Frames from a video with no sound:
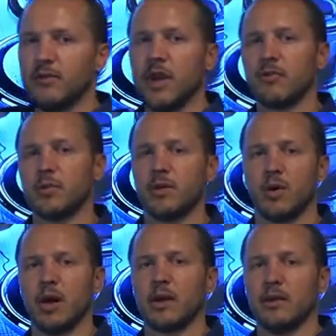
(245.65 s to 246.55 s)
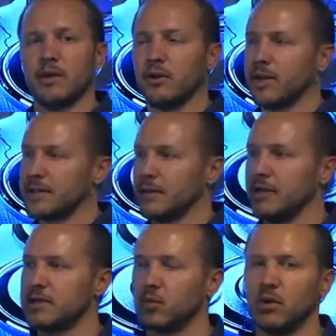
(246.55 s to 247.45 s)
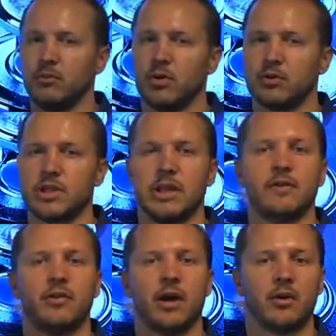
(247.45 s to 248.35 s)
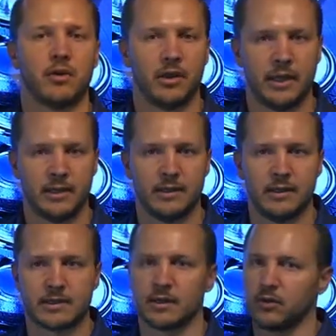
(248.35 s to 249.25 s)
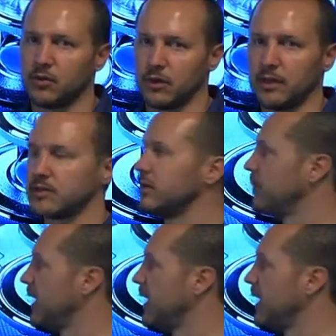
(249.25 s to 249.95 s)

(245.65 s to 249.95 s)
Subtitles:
of everybody walking the earth has at least one bulging, if not herniated disc, according to the